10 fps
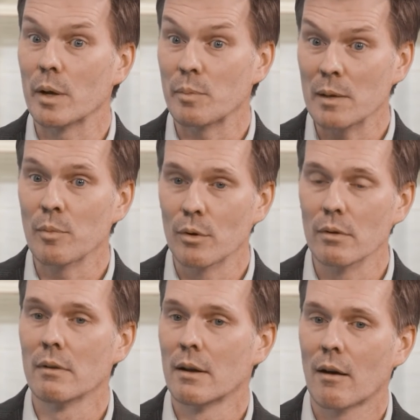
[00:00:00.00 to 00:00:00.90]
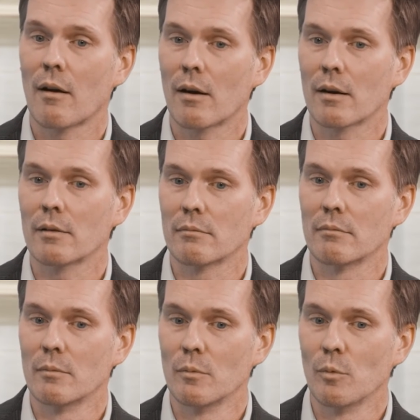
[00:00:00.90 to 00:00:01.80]
people are
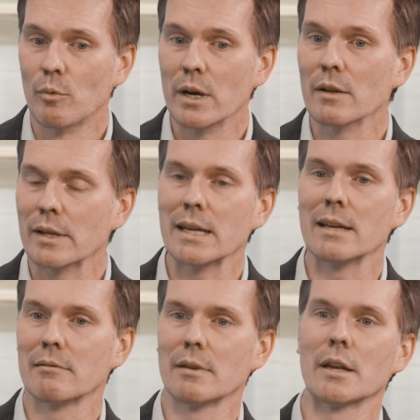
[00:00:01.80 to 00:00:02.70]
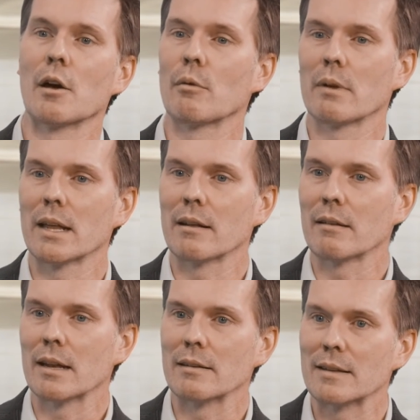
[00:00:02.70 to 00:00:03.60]
really,
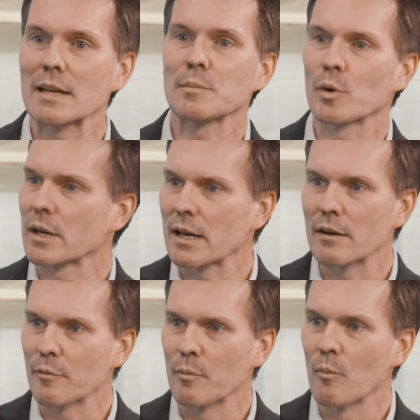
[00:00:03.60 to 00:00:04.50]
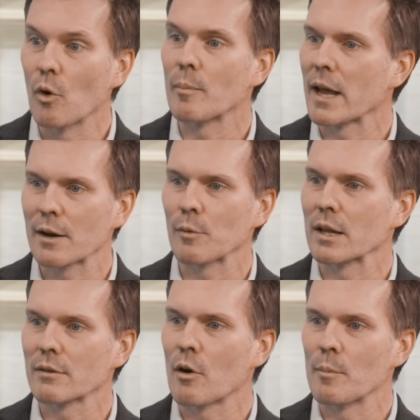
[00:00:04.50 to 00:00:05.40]
in desperate need of more
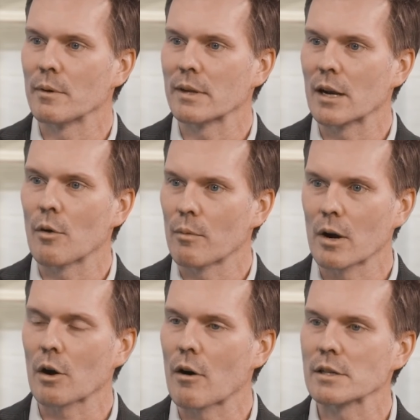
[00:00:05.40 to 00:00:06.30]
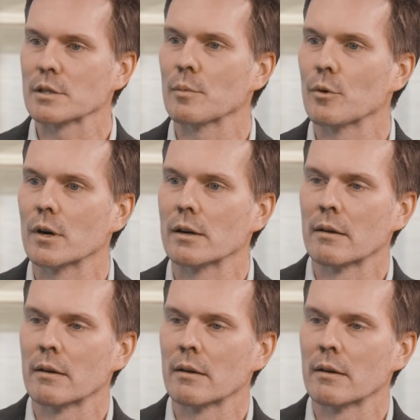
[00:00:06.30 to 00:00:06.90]
bandwidth, almost, across the board.